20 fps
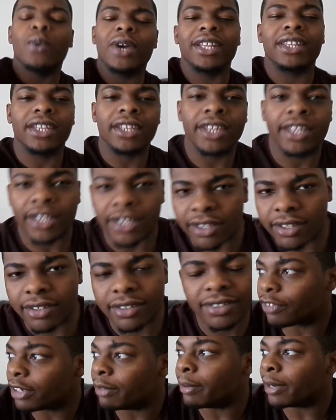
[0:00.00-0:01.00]
with the nigga.
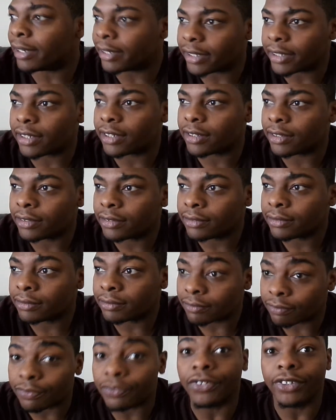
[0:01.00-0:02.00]
Free my nigga.
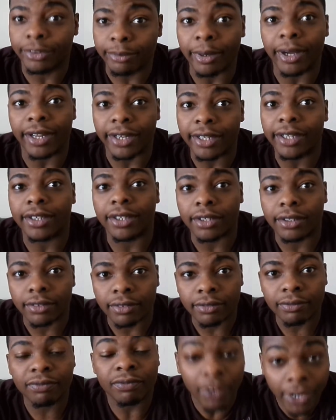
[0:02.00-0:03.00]
Free my nigga.
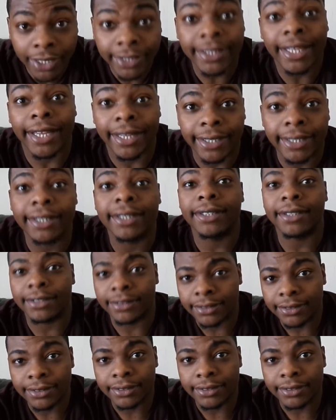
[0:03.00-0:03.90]
Fuck that nigga.